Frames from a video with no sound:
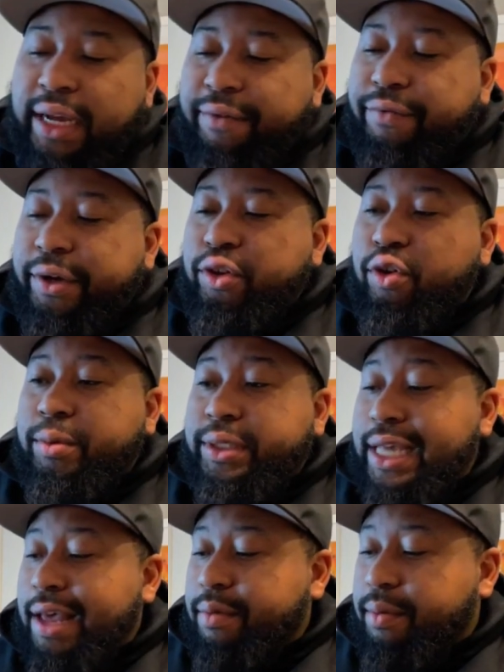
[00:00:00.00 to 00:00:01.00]
Now, Freddie
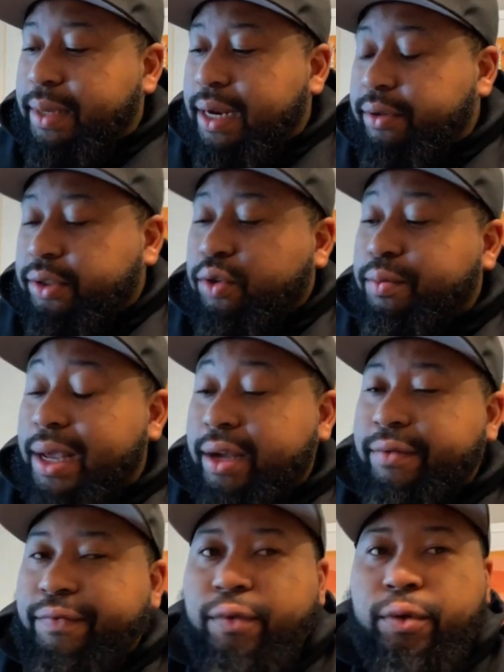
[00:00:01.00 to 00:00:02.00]
almost had me, man. I was going
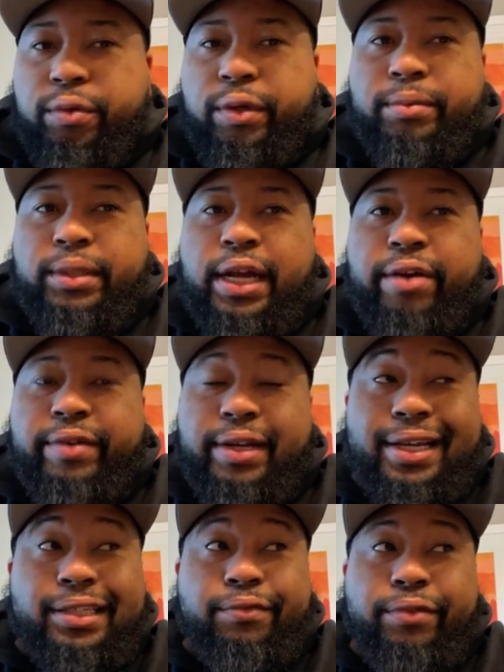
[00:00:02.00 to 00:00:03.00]
back and forth with him until I
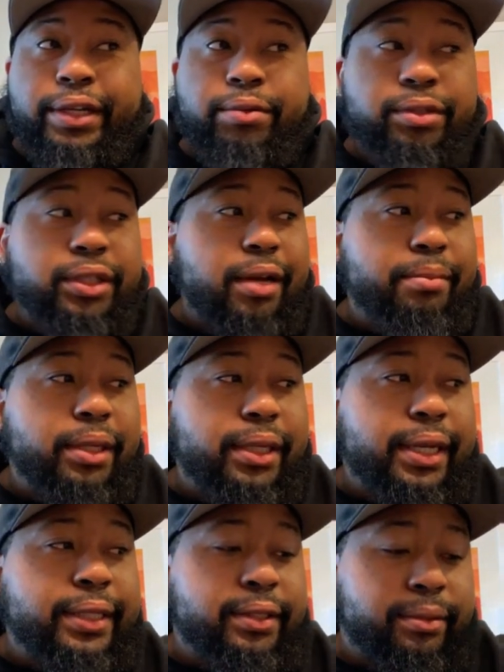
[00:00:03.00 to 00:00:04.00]
realized Freddie was trying to build
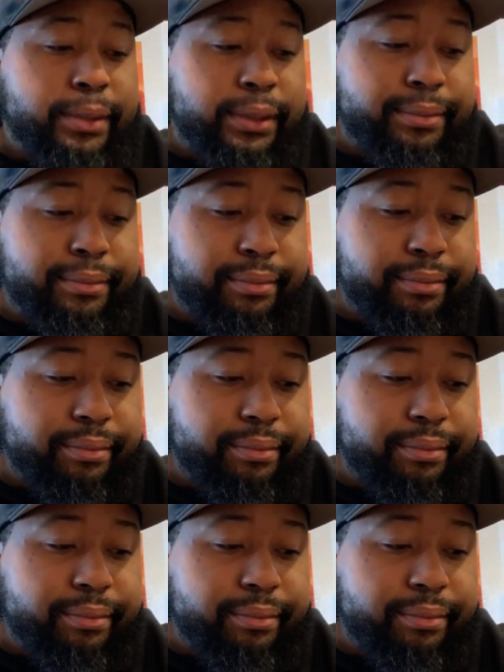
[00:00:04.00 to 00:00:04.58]
a case on me.